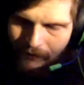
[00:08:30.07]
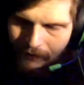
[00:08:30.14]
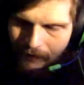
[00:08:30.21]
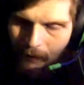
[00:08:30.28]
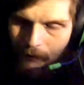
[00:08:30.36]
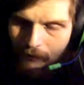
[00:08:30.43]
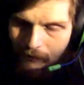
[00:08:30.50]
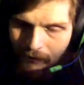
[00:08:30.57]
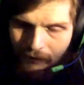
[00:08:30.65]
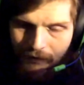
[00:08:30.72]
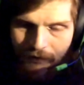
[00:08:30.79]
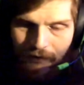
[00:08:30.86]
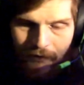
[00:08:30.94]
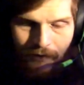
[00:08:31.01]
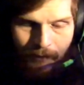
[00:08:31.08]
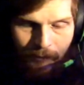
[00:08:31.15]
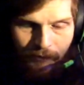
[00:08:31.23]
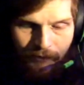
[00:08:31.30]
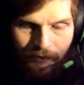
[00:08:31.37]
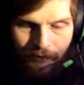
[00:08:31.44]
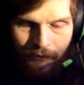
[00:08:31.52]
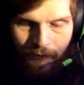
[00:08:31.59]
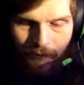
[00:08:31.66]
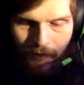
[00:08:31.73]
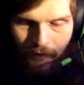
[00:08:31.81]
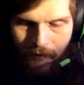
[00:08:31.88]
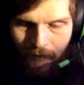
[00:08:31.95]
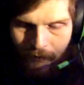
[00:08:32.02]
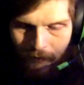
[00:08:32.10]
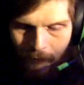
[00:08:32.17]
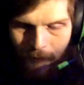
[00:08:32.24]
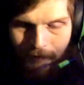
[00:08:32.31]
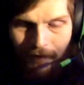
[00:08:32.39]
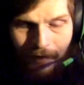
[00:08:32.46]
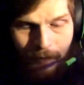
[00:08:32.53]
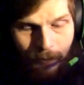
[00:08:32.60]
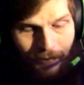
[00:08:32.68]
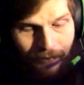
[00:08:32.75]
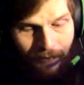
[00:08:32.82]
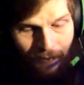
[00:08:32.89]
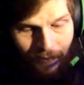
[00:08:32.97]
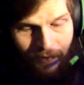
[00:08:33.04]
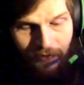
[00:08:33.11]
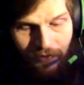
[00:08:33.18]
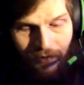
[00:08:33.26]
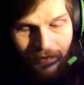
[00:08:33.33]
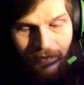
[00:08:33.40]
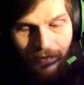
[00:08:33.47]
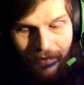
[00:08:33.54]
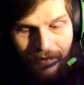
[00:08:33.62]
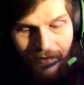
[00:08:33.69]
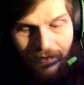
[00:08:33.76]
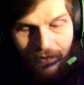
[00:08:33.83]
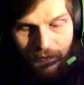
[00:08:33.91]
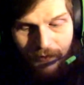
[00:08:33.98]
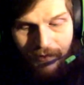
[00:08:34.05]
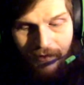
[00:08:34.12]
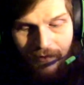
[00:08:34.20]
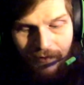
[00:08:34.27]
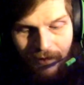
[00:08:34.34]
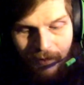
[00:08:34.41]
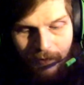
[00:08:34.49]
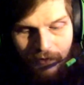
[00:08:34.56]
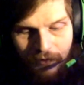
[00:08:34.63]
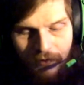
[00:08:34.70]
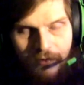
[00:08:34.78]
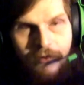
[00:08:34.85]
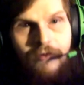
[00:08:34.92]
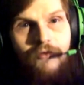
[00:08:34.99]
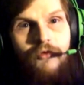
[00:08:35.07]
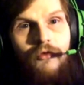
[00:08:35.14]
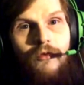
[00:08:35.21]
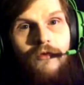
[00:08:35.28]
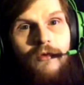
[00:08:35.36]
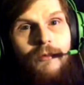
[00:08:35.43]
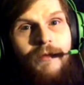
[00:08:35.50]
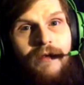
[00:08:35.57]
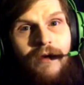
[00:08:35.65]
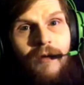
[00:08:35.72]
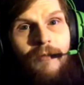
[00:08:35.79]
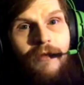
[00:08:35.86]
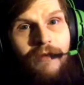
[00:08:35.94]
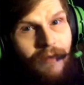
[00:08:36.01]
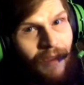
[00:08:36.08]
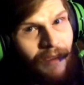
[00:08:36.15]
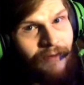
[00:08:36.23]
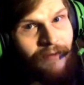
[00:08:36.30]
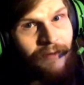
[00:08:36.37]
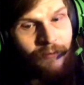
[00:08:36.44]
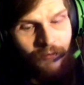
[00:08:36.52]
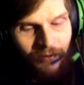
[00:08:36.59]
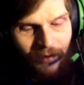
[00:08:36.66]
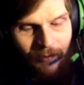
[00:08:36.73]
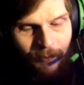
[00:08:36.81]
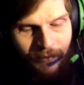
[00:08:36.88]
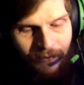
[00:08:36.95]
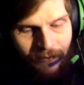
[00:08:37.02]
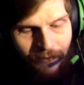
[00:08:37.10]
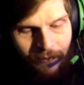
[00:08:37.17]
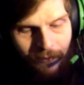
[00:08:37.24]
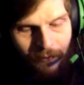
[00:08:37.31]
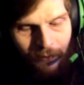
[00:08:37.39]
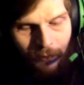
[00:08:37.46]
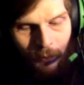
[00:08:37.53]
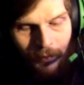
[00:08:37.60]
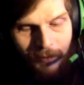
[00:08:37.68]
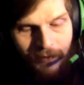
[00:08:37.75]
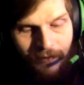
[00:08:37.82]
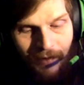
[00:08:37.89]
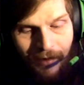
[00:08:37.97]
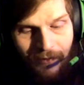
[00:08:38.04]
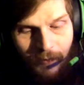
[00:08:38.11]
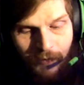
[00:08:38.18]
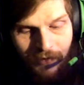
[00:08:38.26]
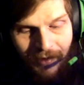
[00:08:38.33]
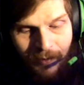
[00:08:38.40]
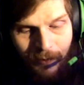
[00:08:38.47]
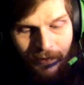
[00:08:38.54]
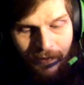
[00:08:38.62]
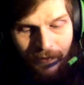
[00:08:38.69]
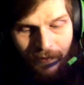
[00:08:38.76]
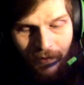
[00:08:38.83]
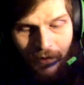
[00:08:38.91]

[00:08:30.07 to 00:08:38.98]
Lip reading: That was a really good episode of we had Becky Lynch and Lita defeating Damage to Control to become the tag team champions too, the women's tag team champions.